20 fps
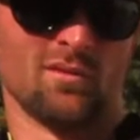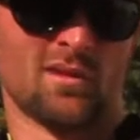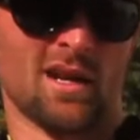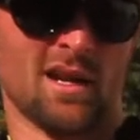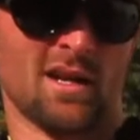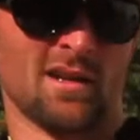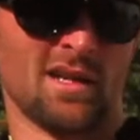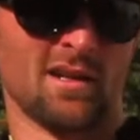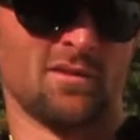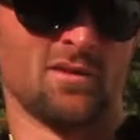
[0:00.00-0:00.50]
It
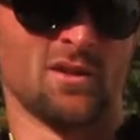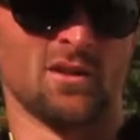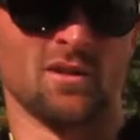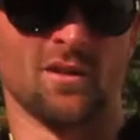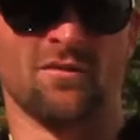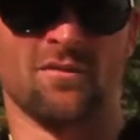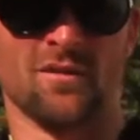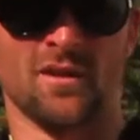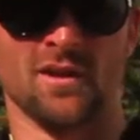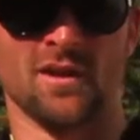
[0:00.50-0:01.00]
kind of gives you
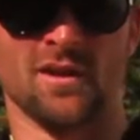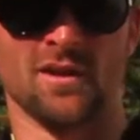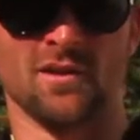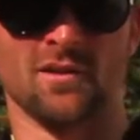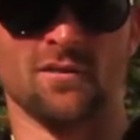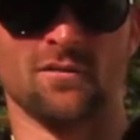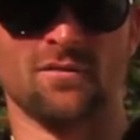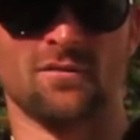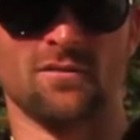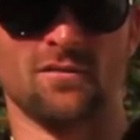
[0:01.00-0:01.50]
a feeling
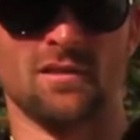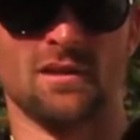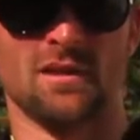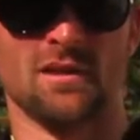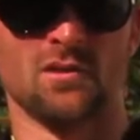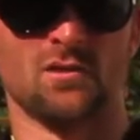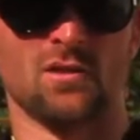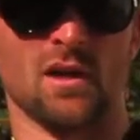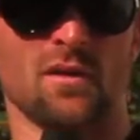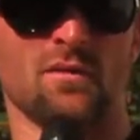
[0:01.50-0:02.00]
of
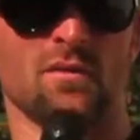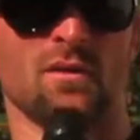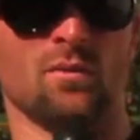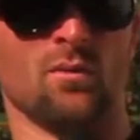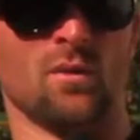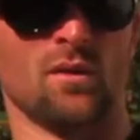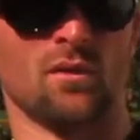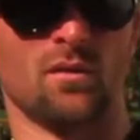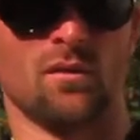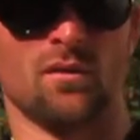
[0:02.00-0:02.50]
traveling
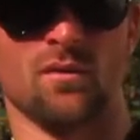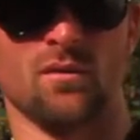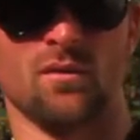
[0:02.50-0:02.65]
with